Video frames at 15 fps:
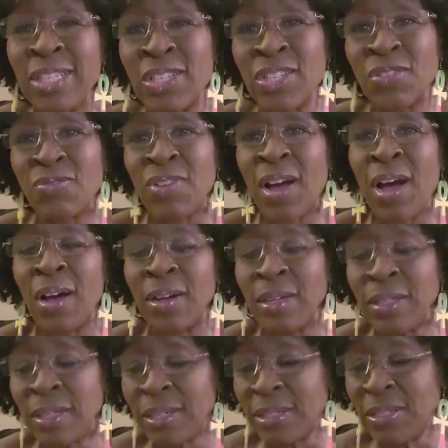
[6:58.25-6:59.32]
to Ciroc,
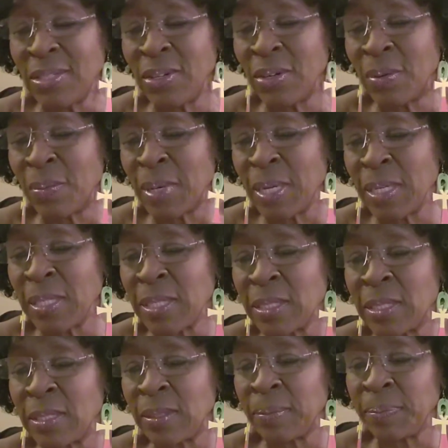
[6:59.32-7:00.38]
talking about his,
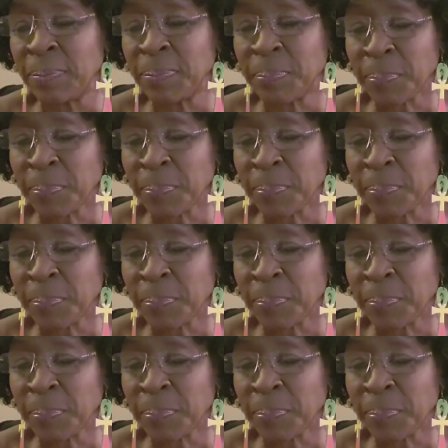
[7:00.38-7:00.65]
um,